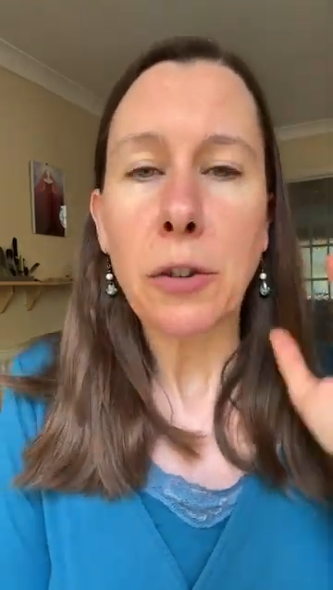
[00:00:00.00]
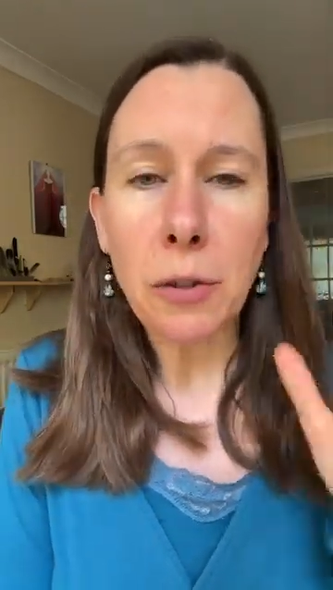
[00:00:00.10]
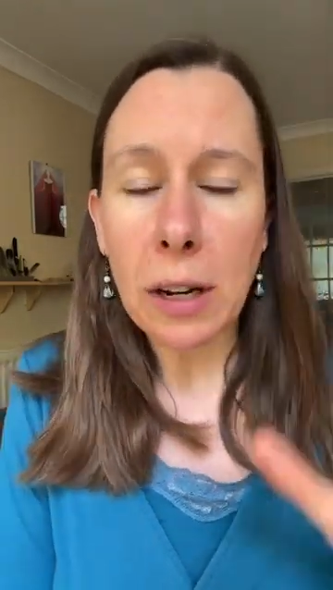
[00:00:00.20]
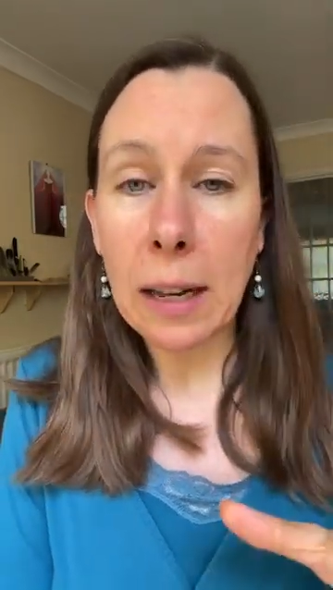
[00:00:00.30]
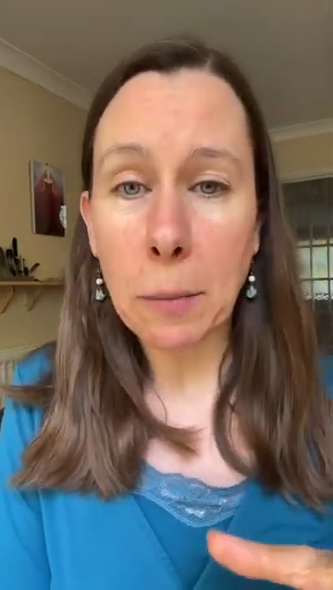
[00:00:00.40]

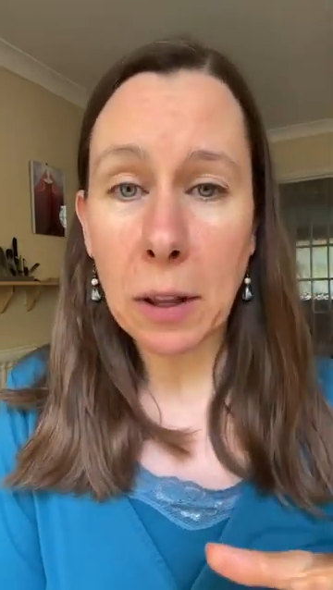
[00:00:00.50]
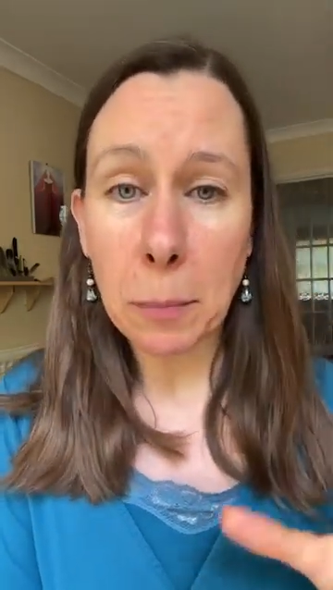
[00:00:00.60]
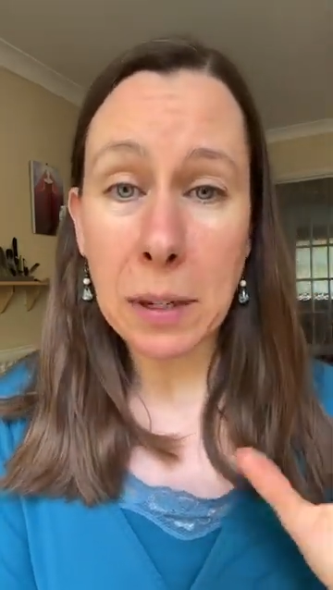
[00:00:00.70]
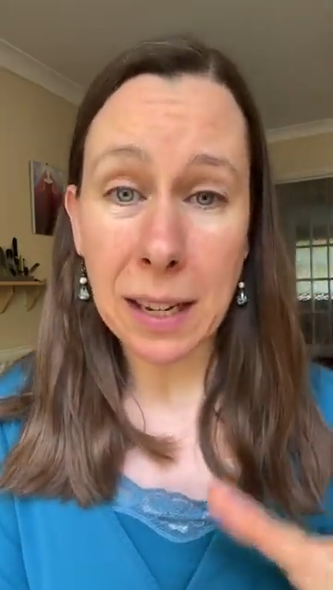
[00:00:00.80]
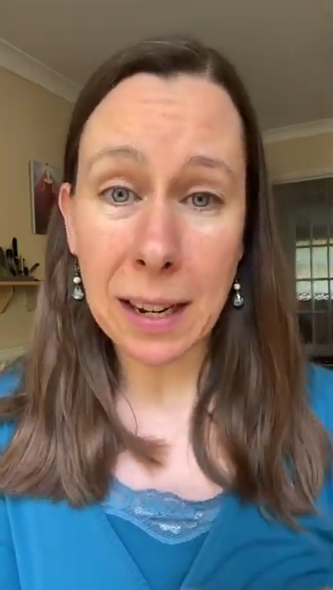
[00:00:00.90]
struggling
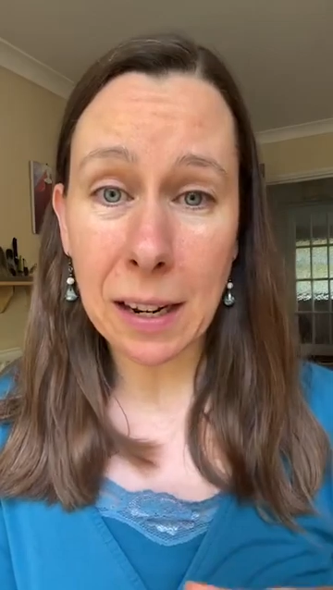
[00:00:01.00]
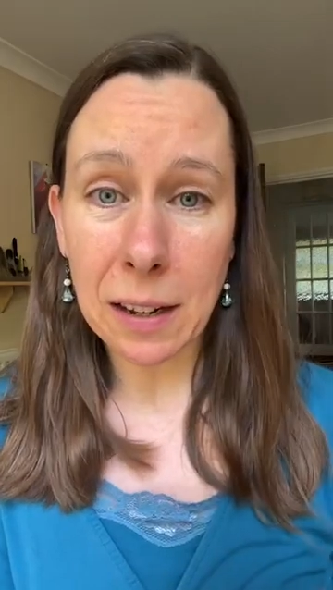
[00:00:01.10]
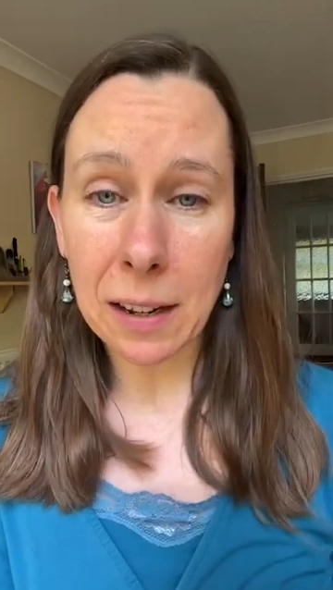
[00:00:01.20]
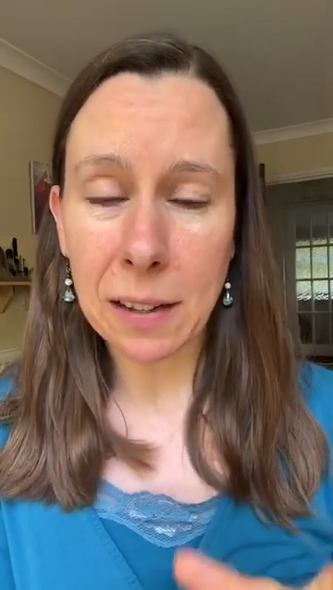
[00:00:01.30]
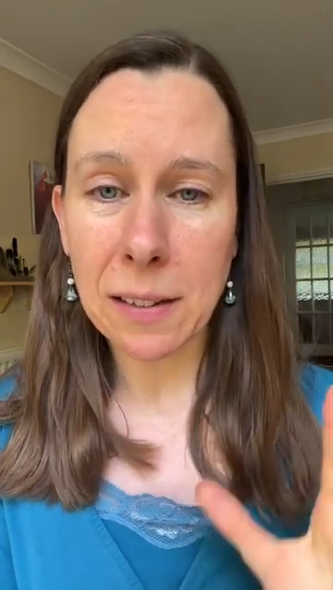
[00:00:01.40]
with a
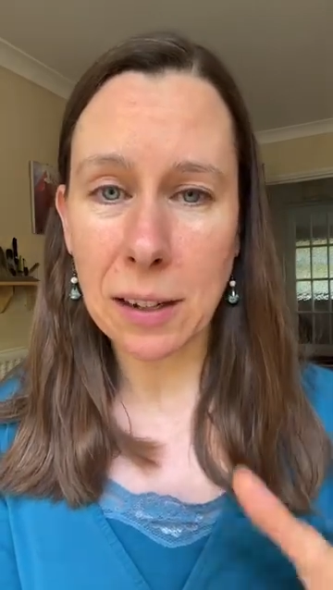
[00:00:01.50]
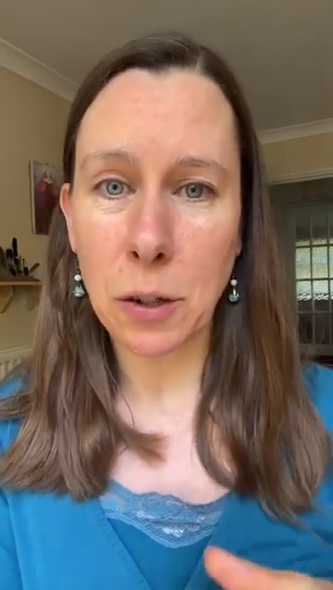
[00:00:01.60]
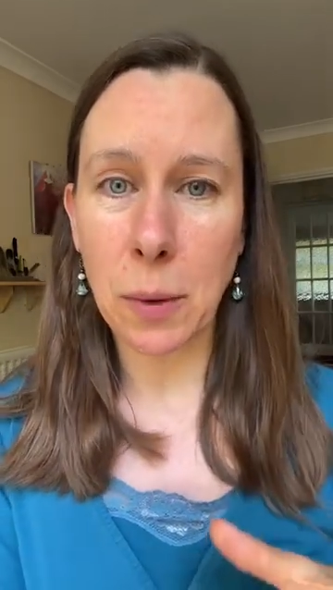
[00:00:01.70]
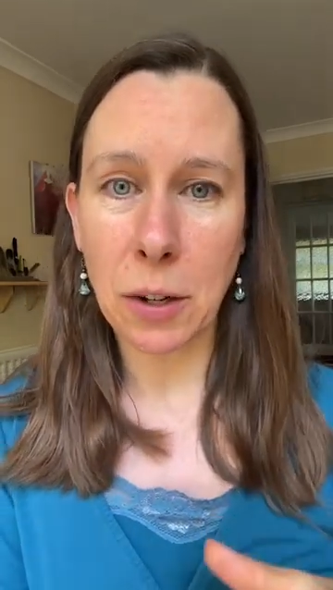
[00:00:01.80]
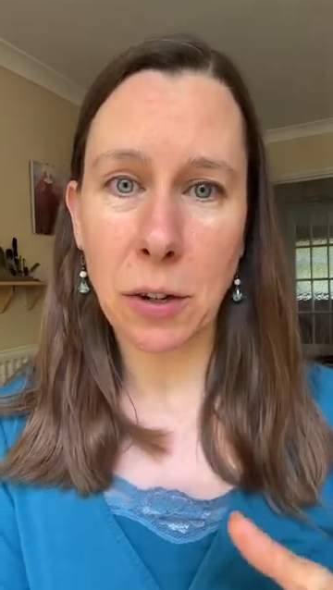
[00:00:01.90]
particular
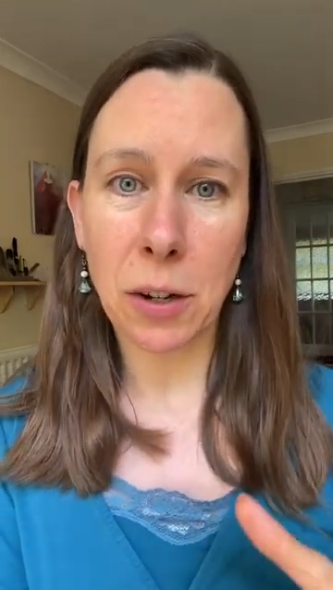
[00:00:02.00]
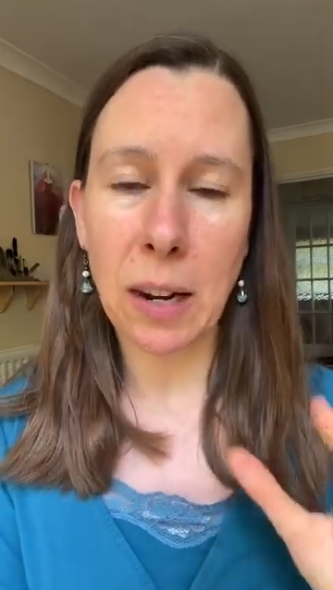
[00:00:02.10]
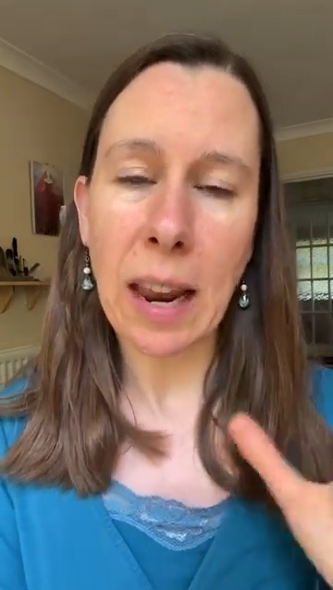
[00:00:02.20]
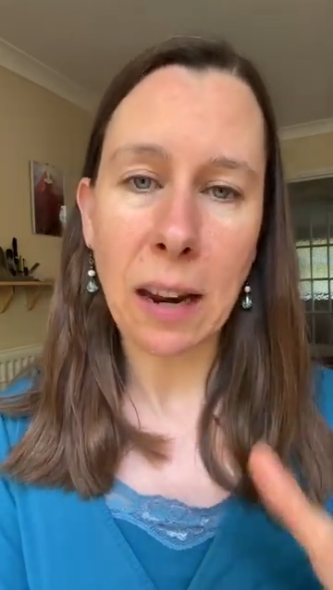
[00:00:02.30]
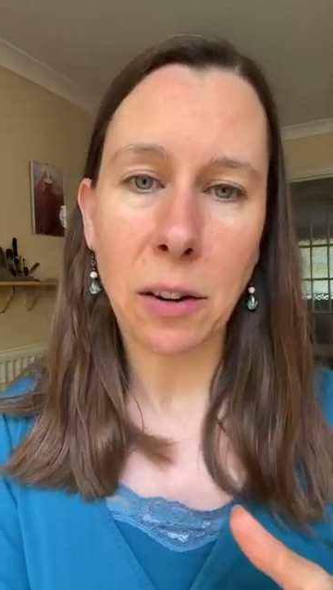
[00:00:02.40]

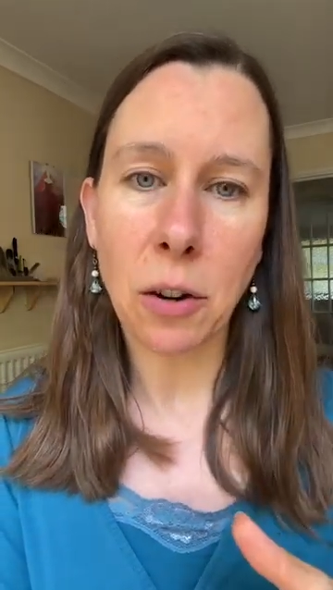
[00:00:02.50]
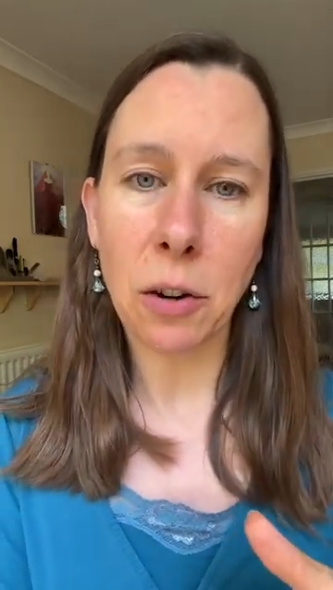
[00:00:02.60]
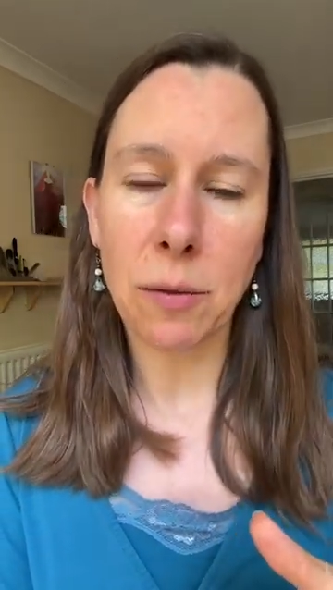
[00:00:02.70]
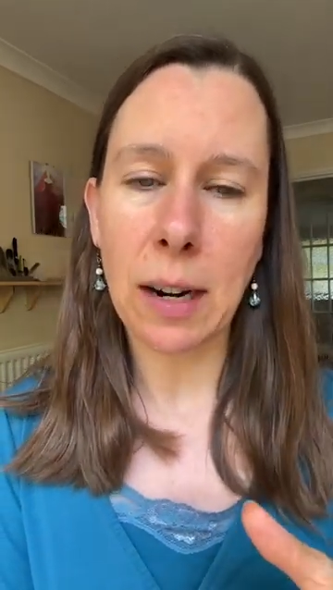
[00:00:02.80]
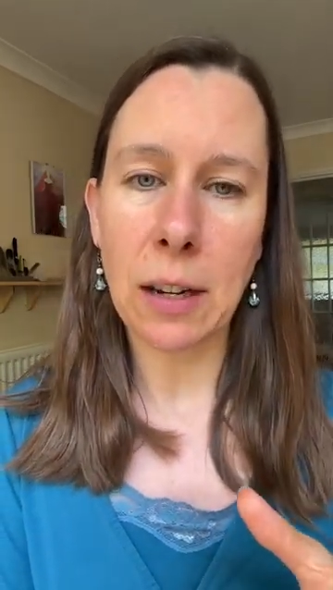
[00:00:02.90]
situation in
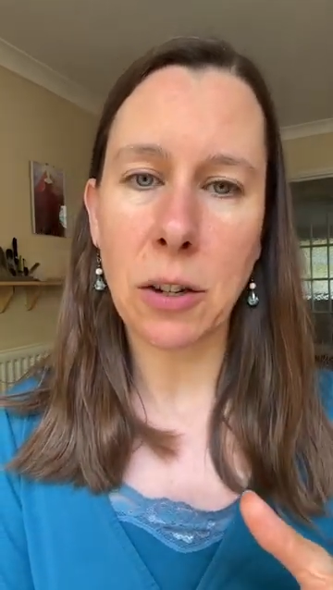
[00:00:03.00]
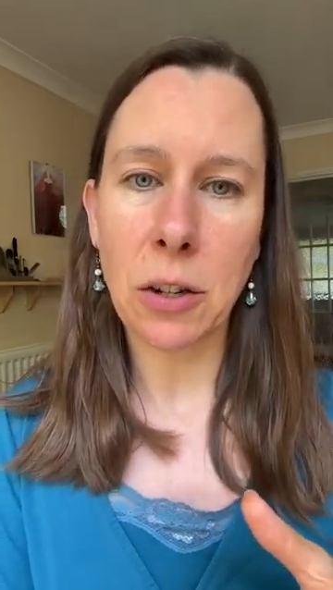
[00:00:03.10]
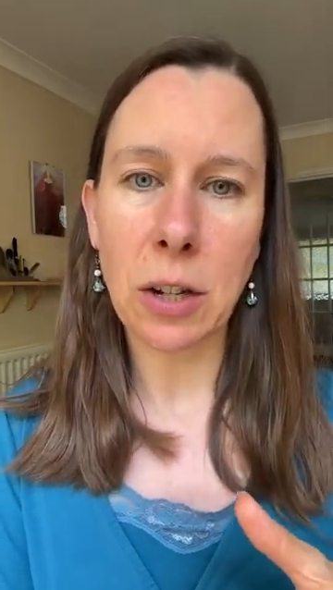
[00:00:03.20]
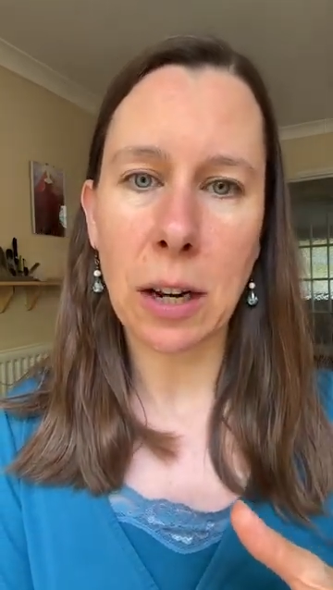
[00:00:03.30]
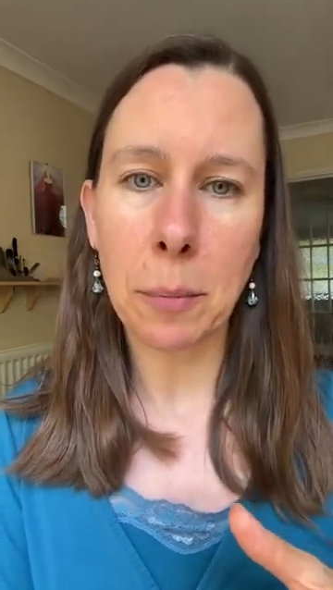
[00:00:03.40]
your
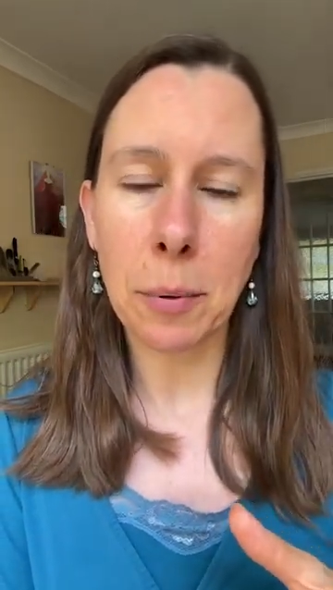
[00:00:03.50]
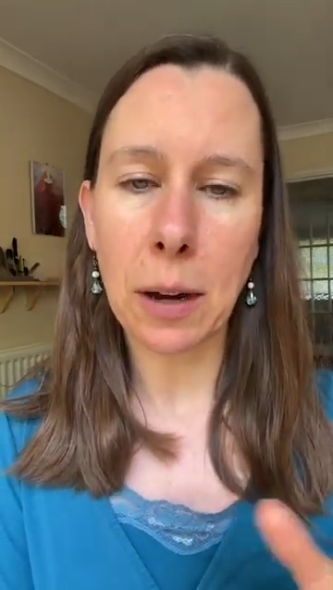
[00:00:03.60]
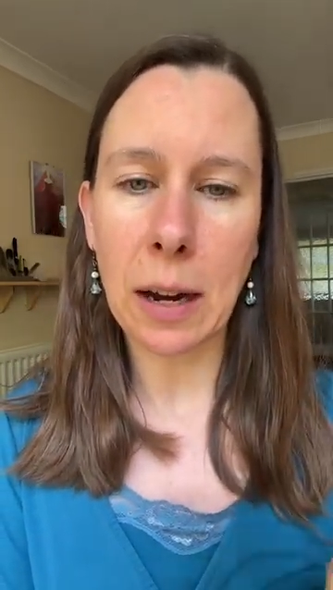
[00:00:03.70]
relationship,